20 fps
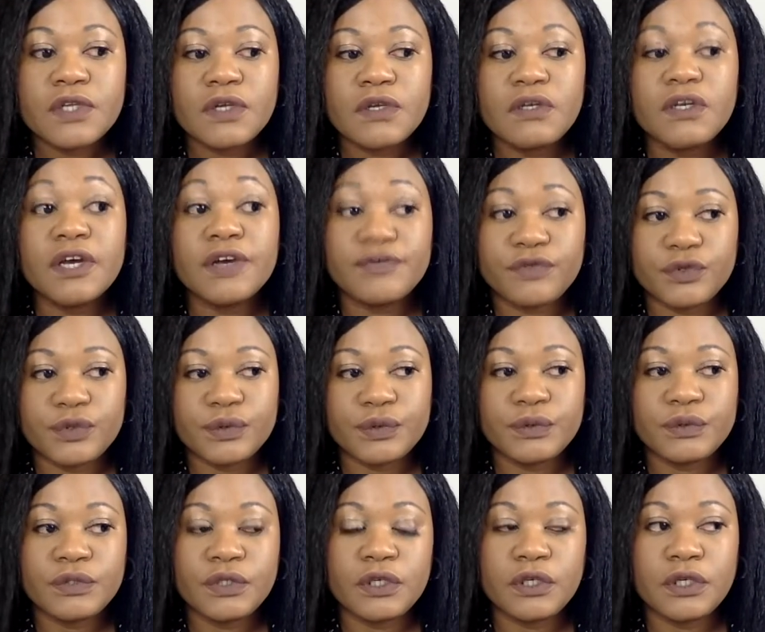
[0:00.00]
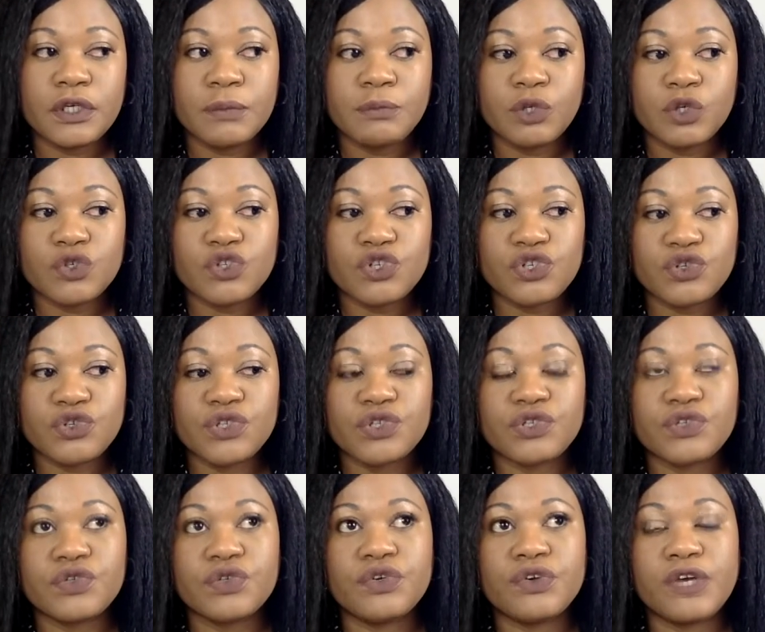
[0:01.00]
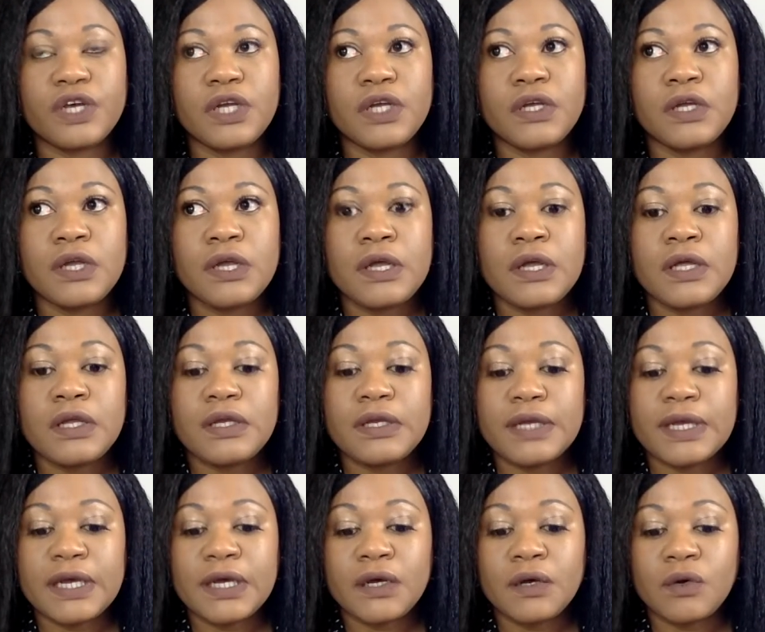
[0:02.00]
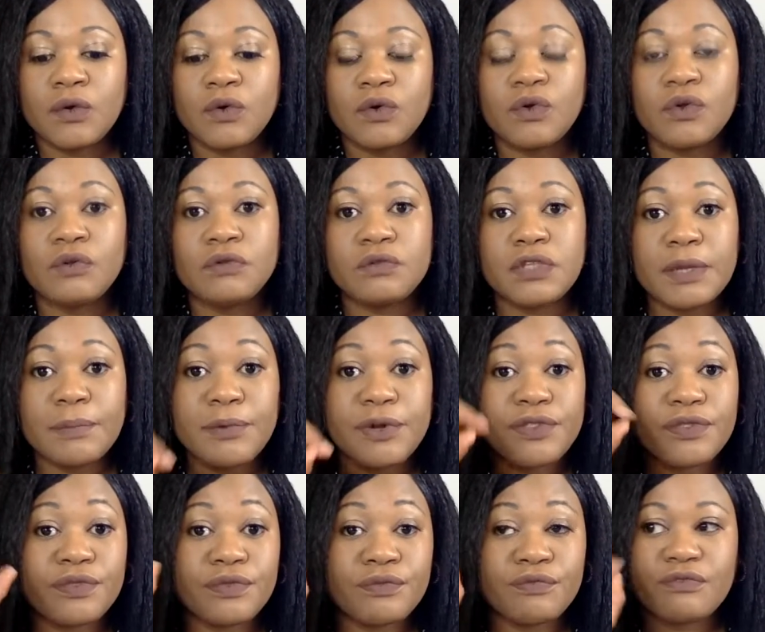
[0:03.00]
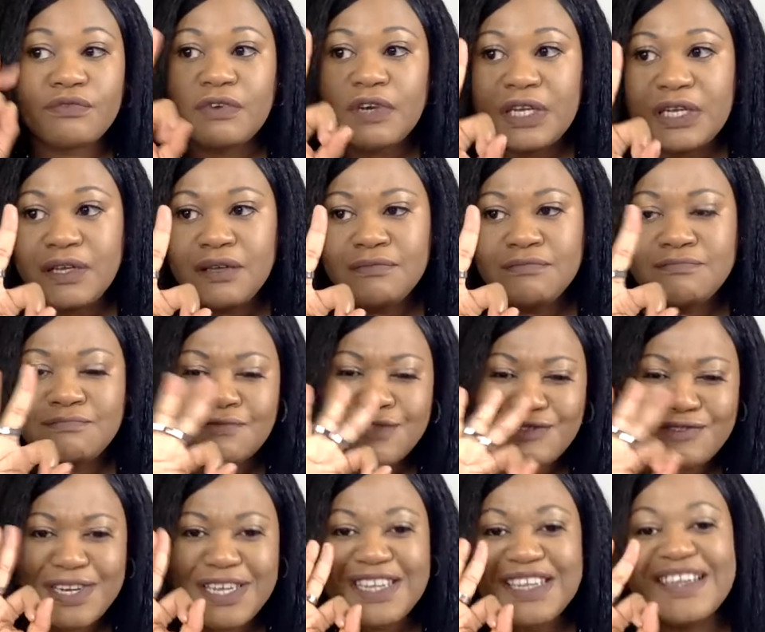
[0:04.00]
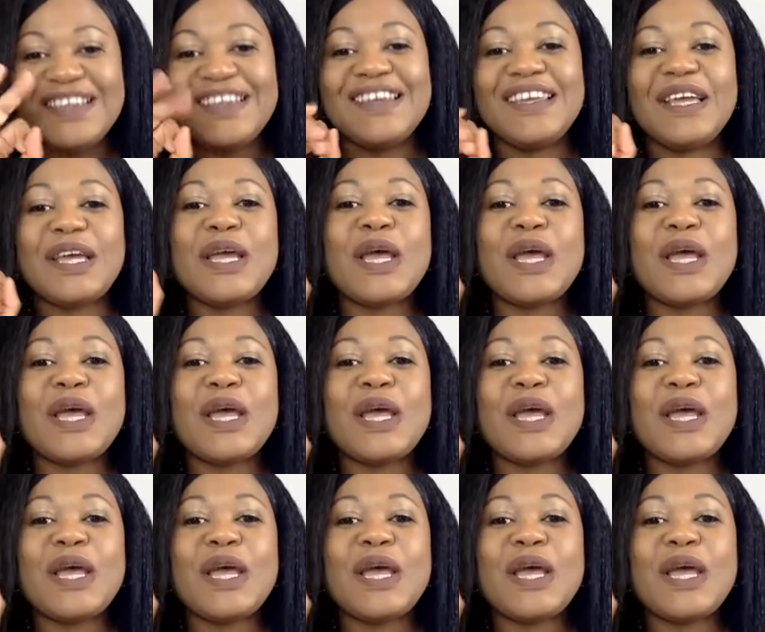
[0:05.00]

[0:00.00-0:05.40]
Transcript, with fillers: novel, um, not short story. Now, number three, three,